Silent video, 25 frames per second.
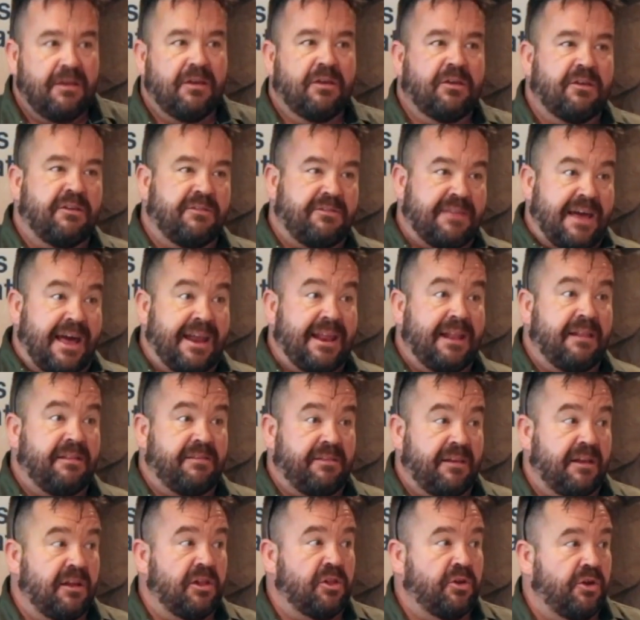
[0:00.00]
because that
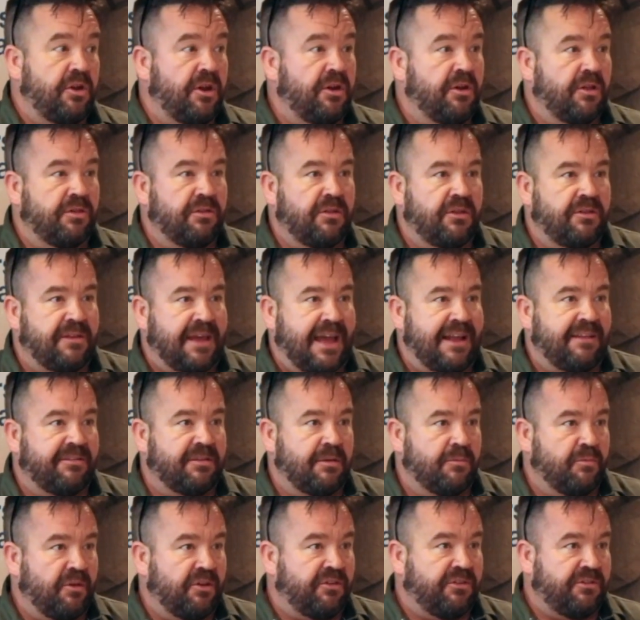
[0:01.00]
is included on the dates
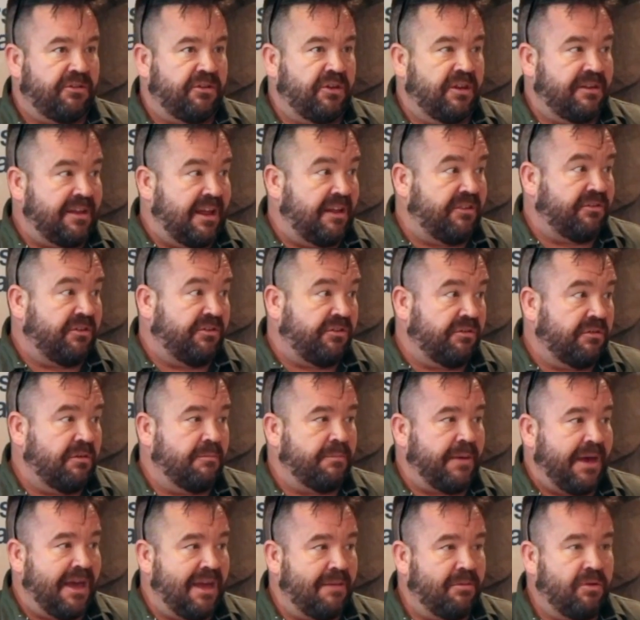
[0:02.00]
on which your debts are due
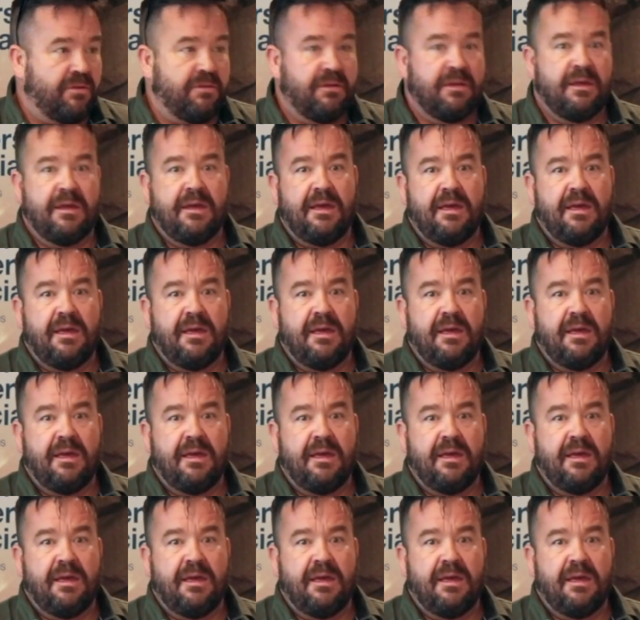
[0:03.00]
and payable,